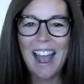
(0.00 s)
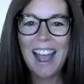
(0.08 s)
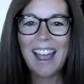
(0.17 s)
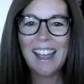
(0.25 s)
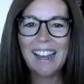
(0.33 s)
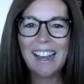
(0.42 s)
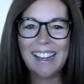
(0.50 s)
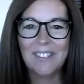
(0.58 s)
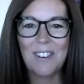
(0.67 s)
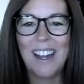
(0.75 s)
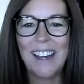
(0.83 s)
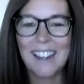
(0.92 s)
Hi,
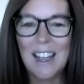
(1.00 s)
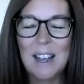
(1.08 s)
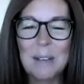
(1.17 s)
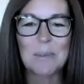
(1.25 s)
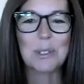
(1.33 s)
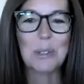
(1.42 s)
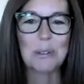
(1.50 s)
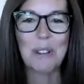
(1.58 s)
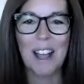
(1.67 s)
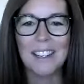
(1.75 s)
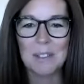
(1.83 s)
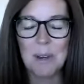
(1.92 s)
Frank. I am so
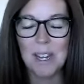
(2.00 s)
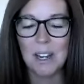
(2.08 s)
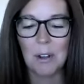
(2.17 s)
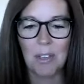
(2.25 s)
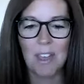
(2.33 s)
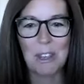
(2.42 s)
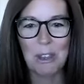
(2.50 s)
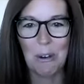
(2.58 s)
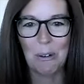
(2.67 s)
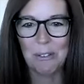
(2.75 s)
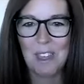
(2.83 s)
glad to be here. Thank you.